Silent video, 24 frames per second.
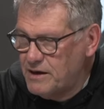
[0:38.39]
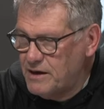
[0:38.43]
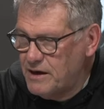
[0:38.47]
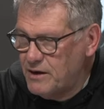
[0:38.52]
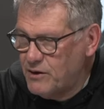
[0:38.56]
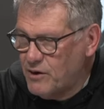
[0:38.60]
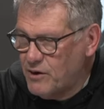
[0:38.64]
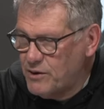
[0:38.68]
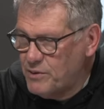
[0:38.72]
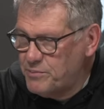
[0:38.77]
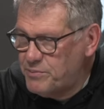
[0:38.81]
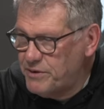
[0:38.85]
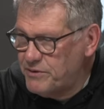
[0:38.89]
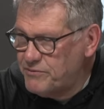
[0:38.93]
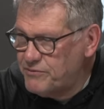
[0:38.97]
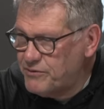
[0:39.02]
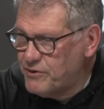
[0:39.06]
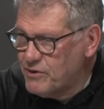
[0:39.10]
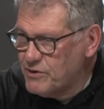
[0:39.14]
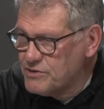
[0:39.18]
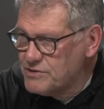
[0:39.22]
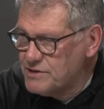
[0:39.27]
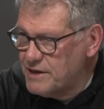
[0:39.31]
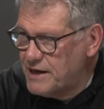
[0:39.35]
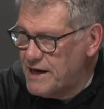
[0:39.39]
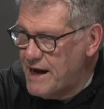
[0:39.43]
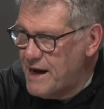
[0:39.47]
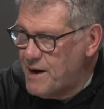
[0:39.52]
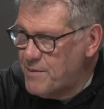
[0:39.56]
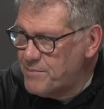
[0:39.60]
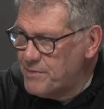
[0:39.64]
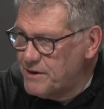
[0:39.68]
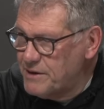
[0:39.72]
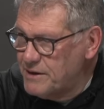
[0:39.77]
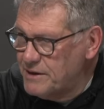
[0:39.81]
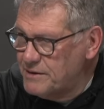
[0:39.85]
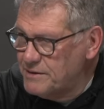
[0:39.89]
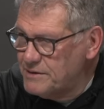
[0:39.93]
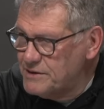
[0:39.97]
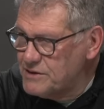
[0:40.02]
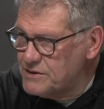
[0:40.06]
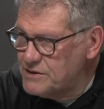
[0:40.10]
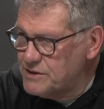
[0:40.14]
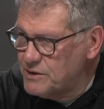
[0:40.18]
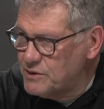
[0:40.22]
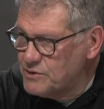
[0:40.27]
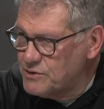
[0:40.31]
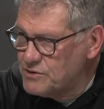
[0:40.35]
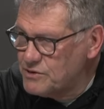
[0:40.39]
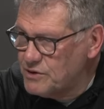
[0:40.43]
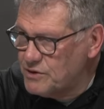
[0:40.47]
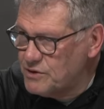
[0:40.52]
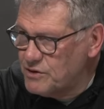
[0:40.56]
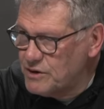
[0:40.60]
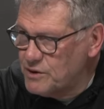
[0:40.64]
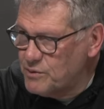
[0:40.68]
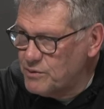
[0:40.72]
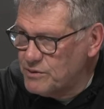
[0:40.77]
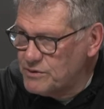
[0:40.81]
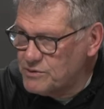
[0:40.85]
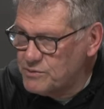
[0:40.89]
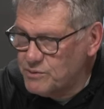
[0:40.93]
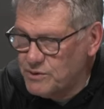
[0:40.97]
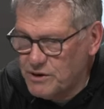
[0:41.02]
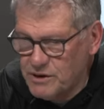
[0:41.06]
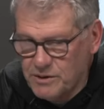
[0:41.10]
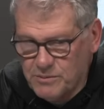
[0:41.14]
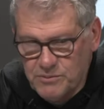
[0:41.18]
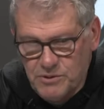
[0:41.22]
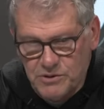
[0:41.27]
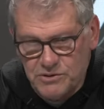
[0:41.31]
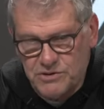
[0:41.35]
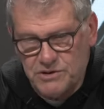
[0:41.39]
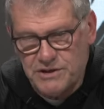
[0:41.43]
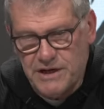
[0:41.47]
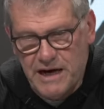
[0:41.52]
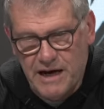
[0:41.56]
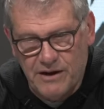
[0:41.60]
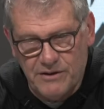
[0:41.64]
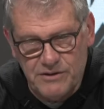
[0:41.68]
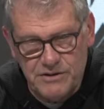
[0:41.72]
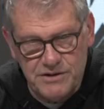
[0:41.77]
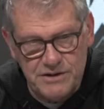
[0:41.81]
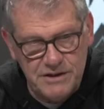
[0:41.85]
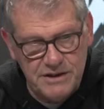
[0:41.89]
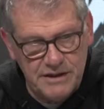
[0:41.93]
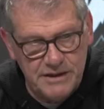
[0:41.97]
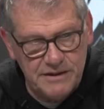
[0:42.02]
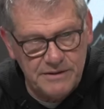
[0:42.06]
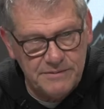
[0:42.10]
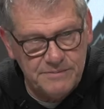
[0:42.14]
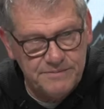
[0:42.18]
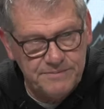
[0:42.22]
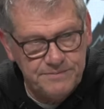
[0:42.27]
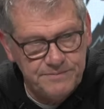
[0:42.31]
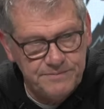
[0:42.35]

And all the pitfalls that happen. And this year certainly was one of the most challenging